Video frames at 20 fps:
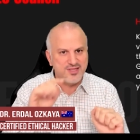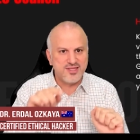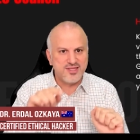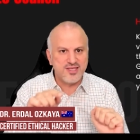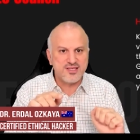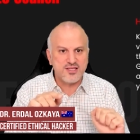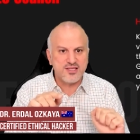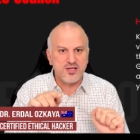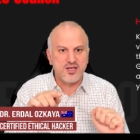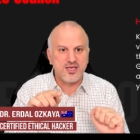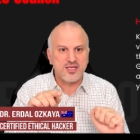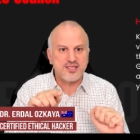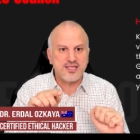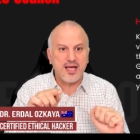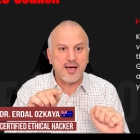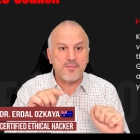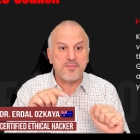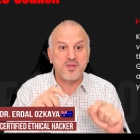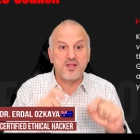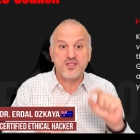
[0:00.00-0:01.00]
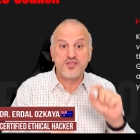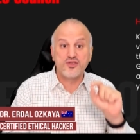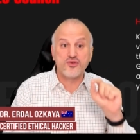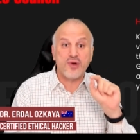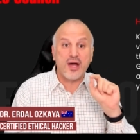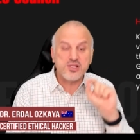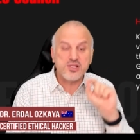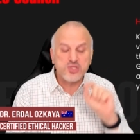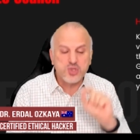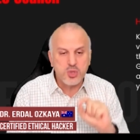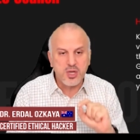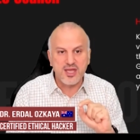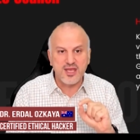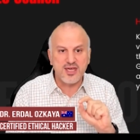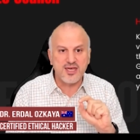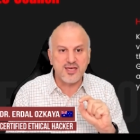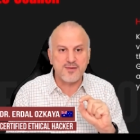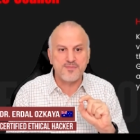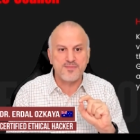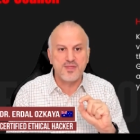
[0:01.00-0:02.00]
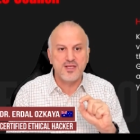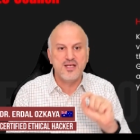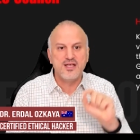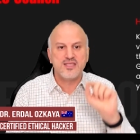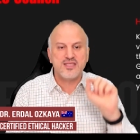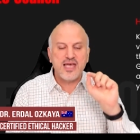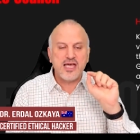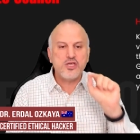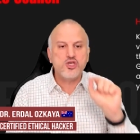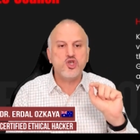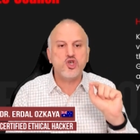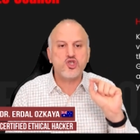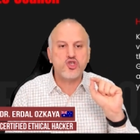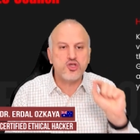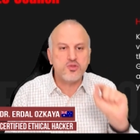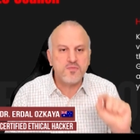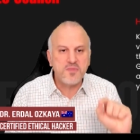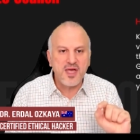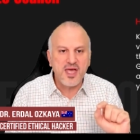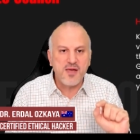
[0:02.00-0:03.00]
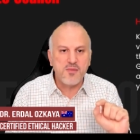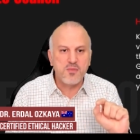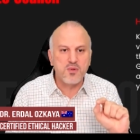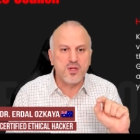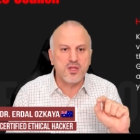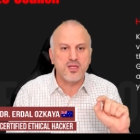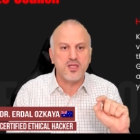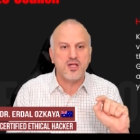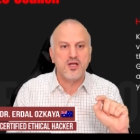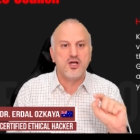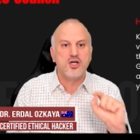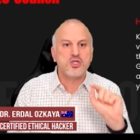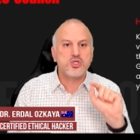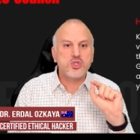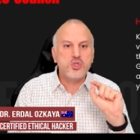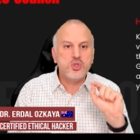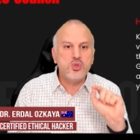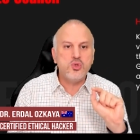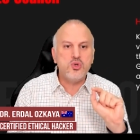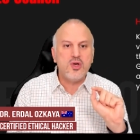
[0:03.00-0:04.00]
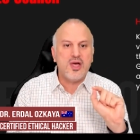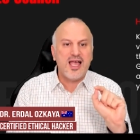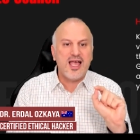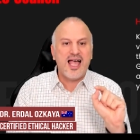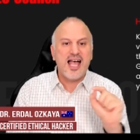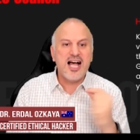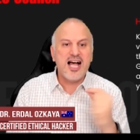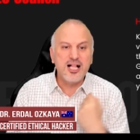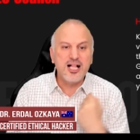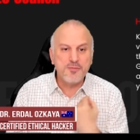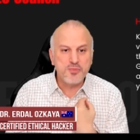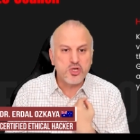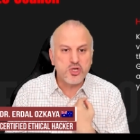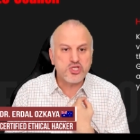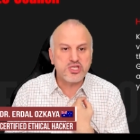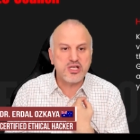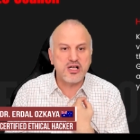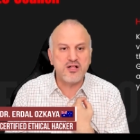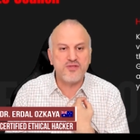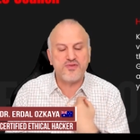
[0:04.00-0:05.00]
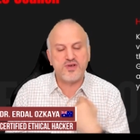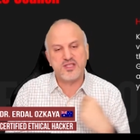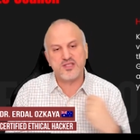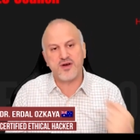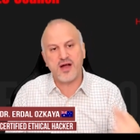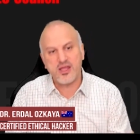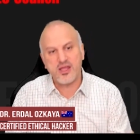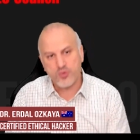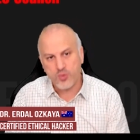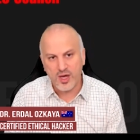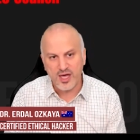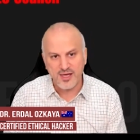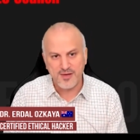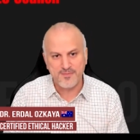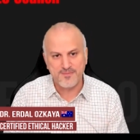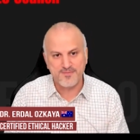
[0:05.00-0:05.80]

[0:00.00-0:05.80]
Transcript: this example, the right training, then you should be able to help yourself in the right way.